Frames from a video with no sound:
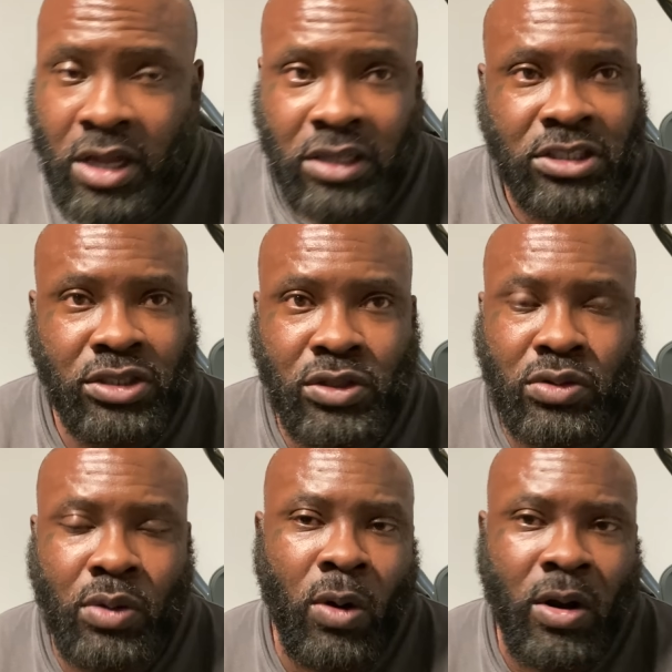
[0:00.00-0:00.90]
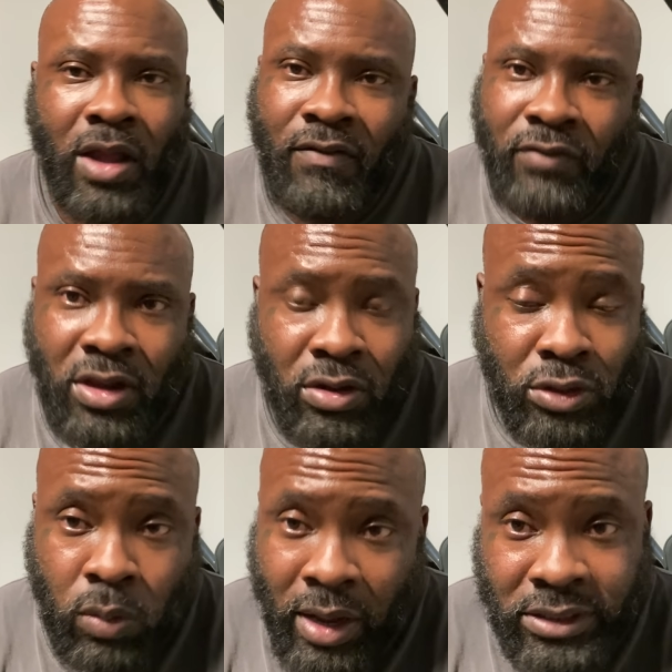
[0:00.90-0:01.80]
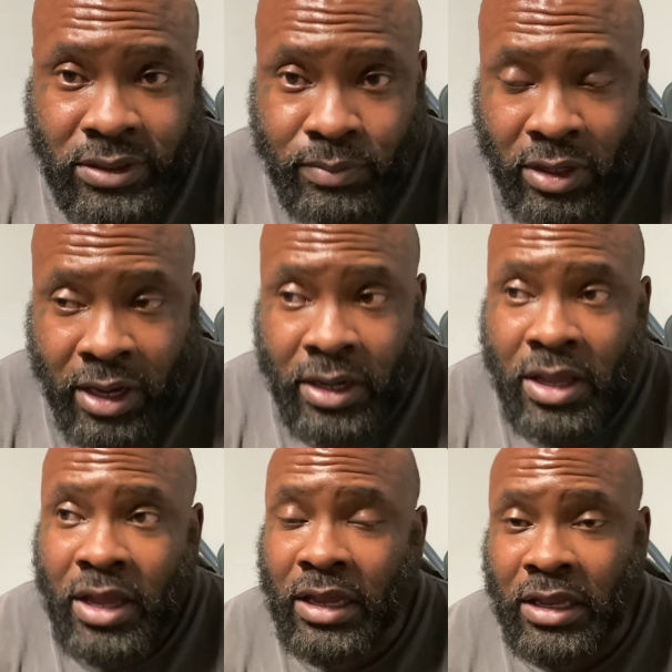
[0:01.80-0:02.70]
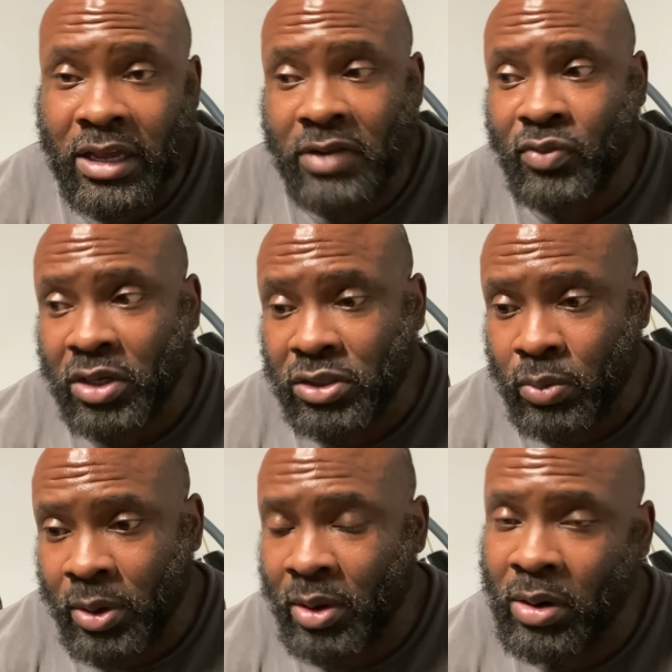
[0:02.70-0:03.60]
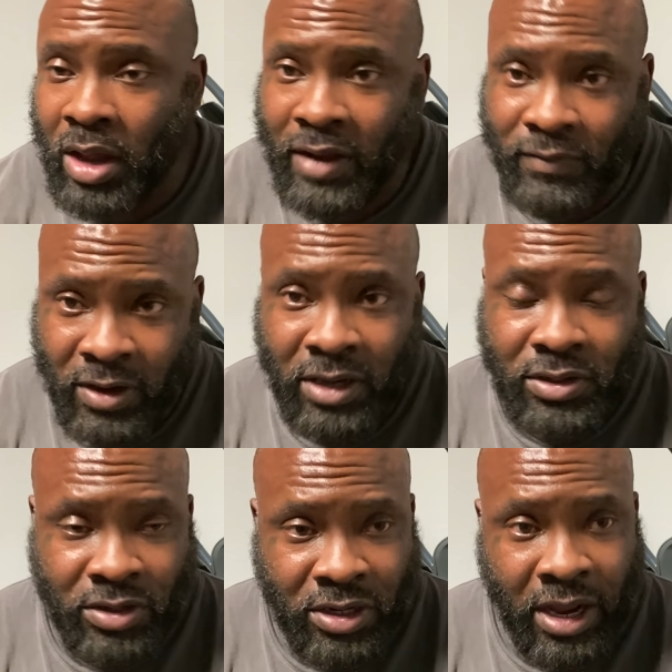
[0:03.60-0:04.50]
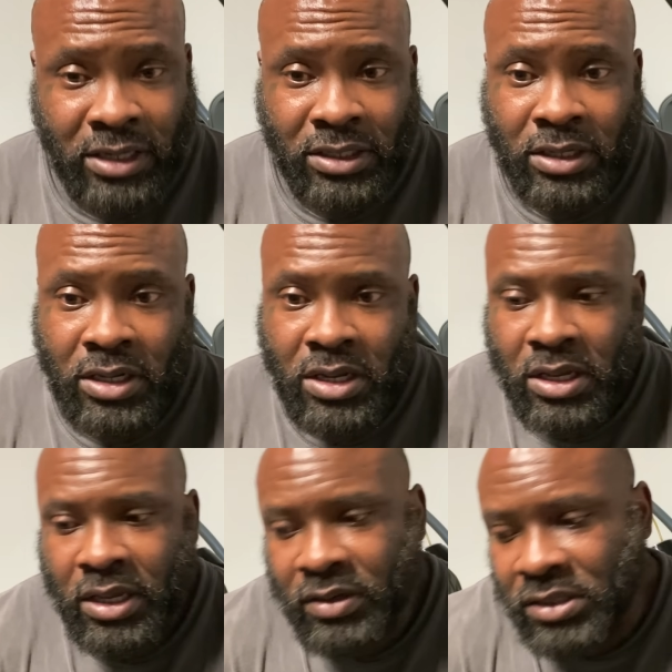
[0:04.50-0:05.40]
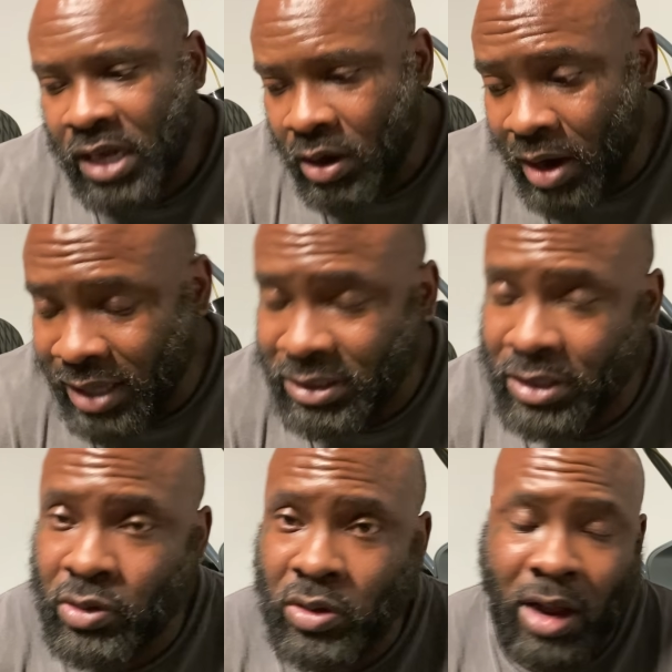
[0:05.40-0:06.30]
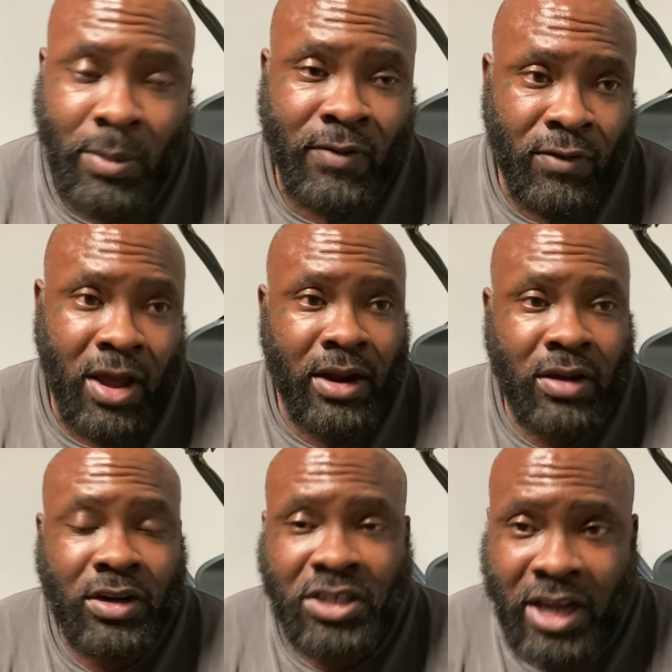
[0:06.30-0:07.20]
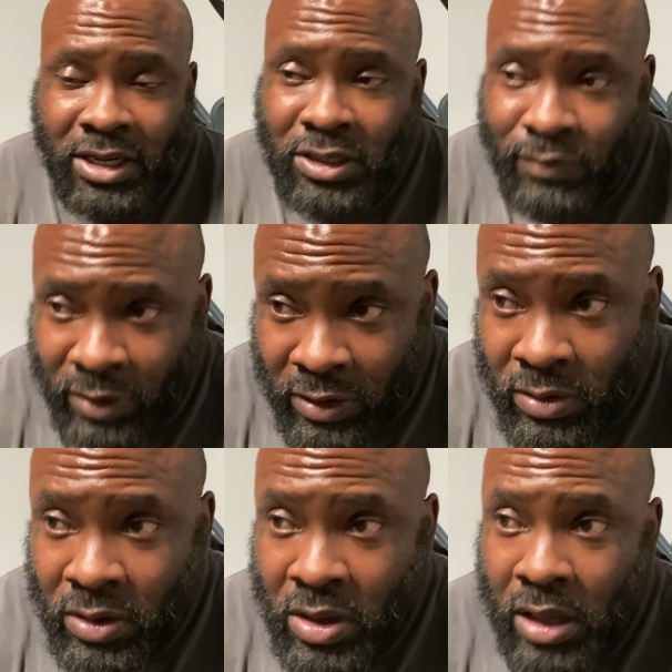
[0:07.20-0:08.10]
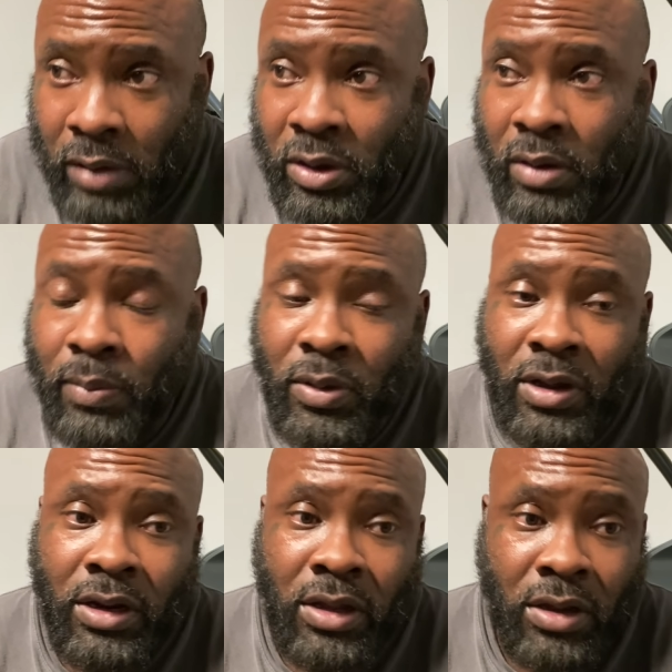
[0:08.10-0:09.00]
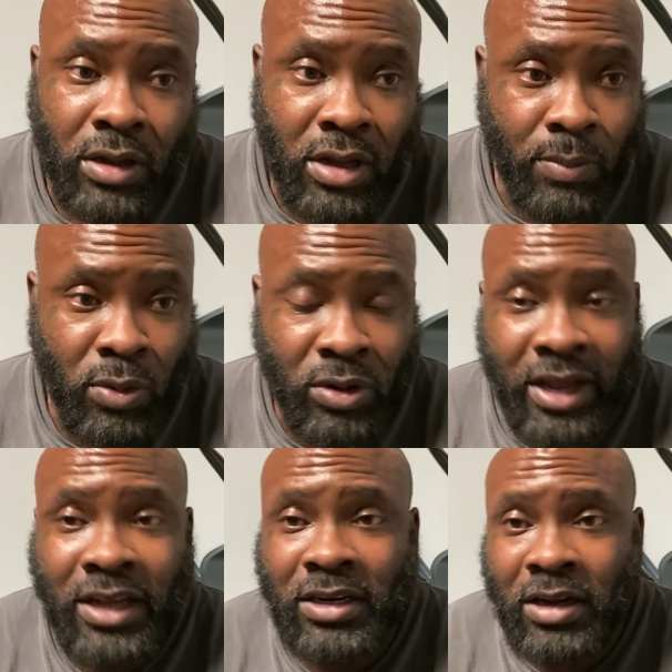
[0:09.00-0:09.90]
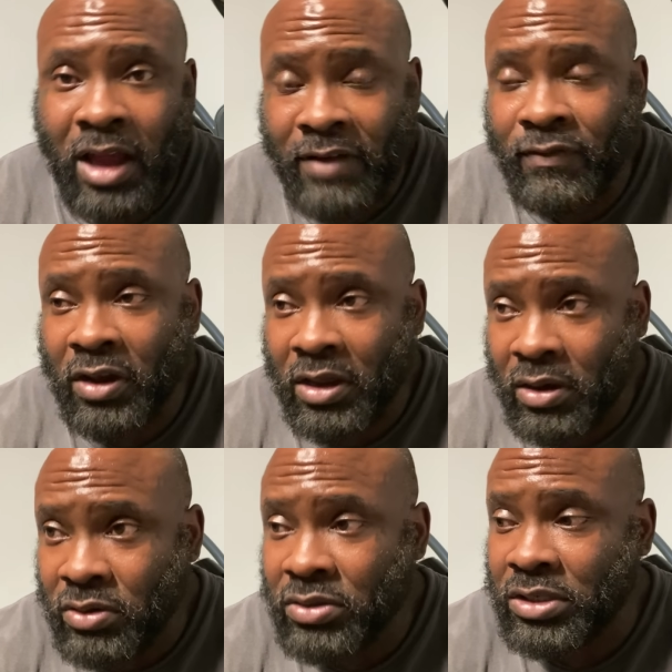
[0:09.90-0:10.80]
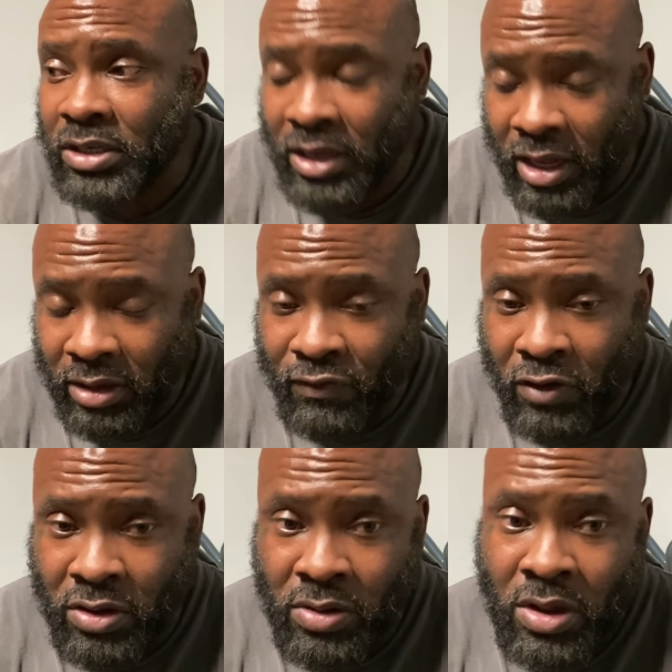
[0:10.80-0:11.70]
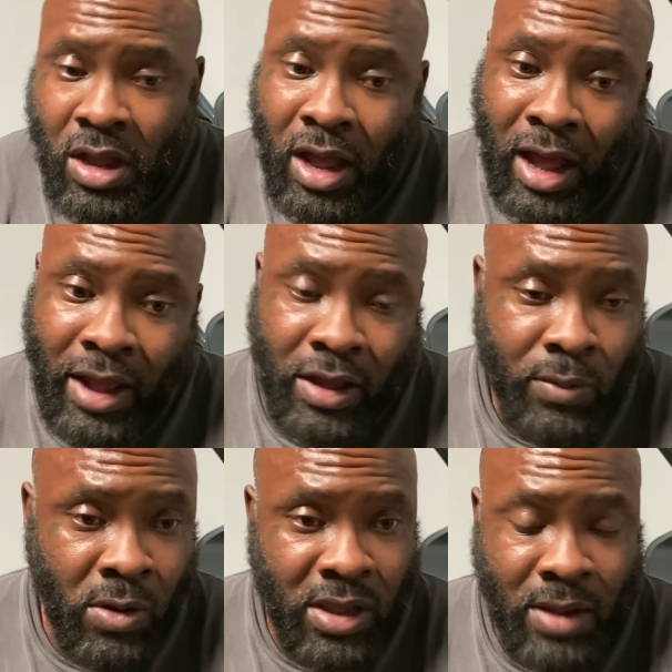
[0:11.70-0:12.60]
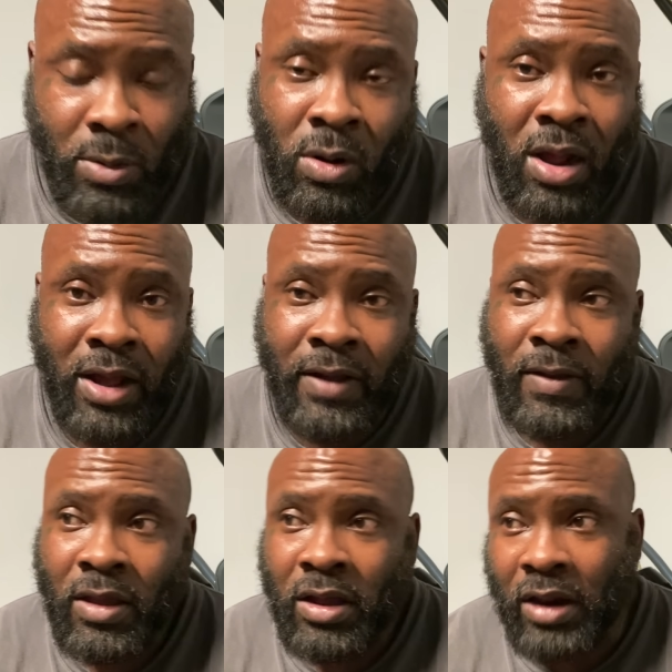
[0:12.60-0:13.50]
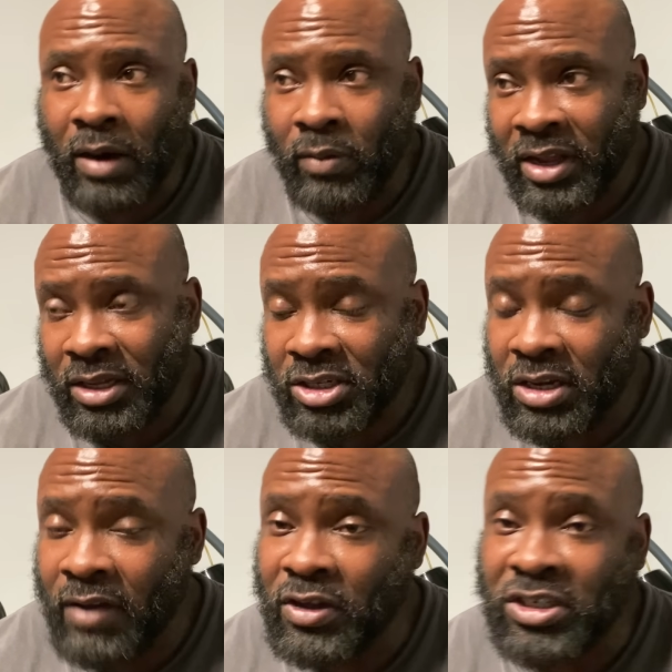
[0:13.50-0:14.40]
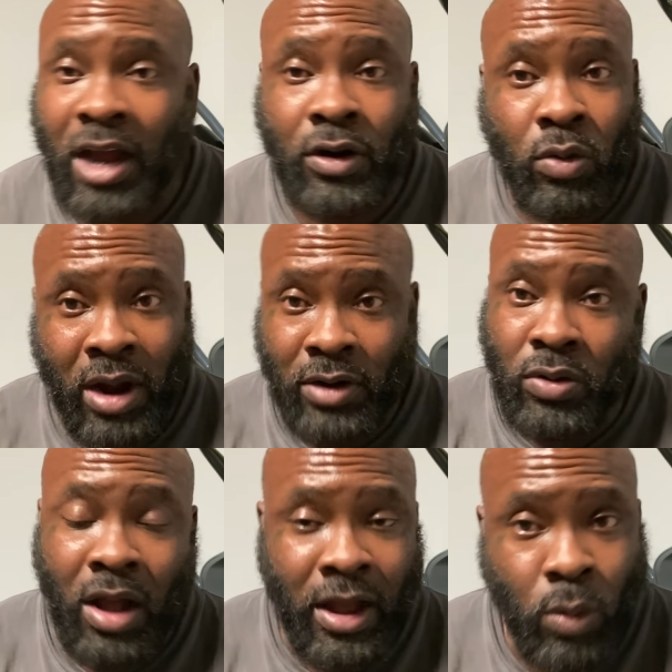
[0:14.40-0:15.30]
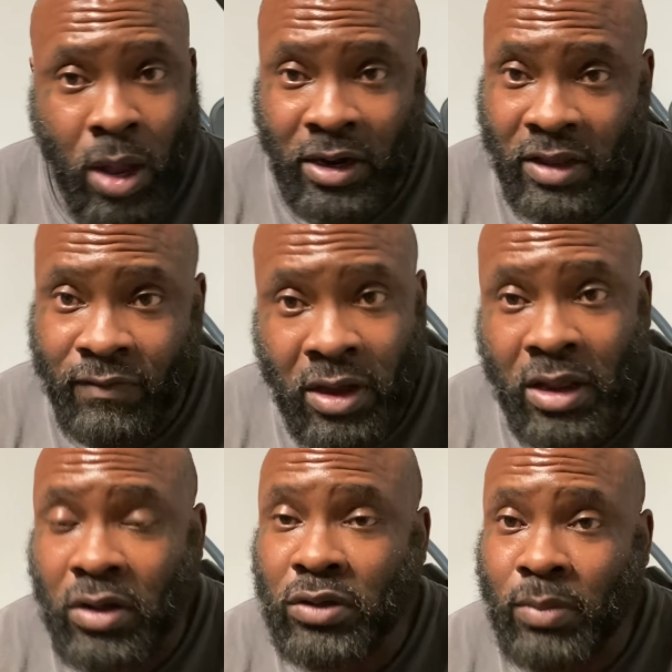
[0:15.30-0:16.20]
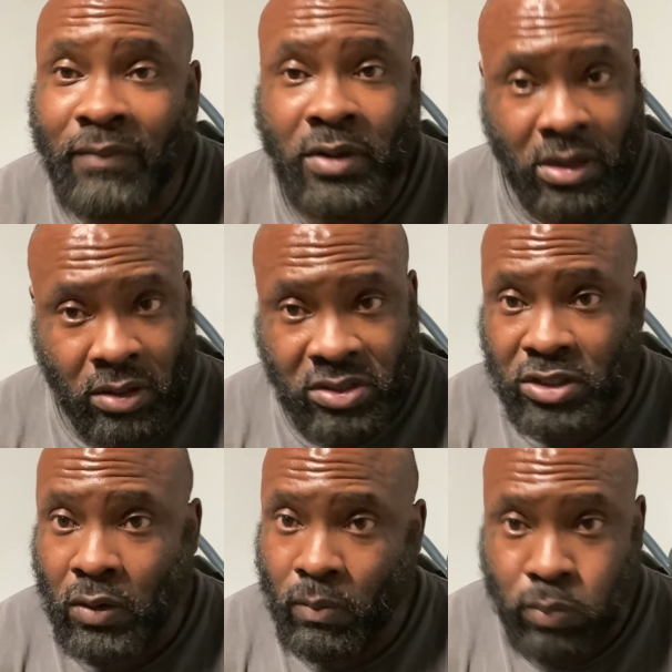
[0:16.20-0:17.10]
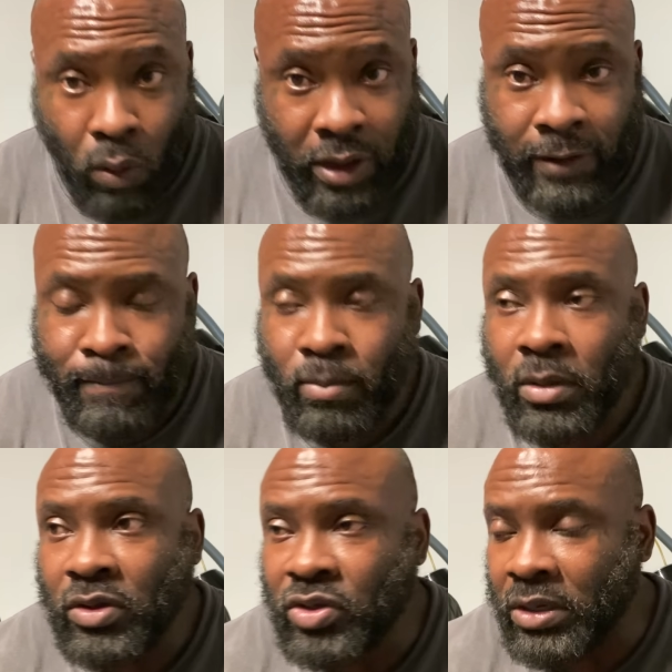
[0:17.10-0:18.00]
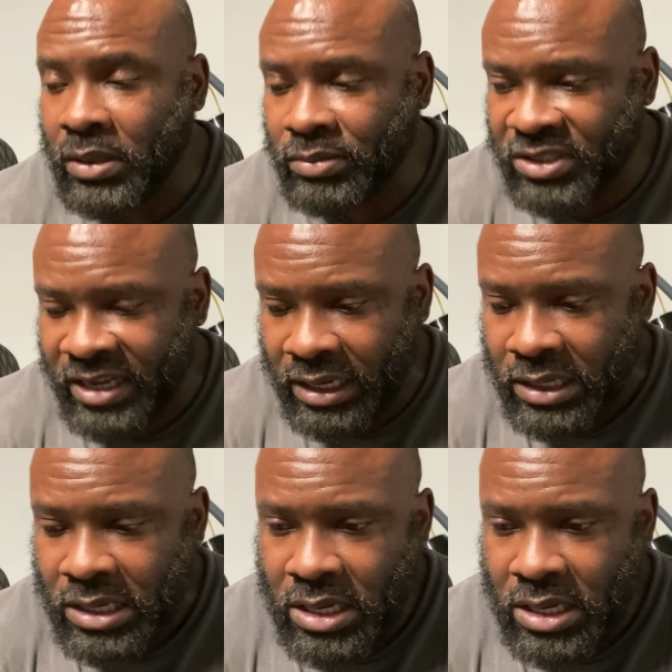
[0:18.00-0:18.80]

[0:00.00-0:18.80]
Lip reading: Just do a workout video twice a month and give us real life Dexter Jackson. He was like, all right. I said, dude, I'm going to fly down to Jacksonville and we're going to put a couple day in the life videos together for you. I help your camera guy direct this stuff. Cause y'all know when I do high quality videos, my videos is on point. You see what I'm saying?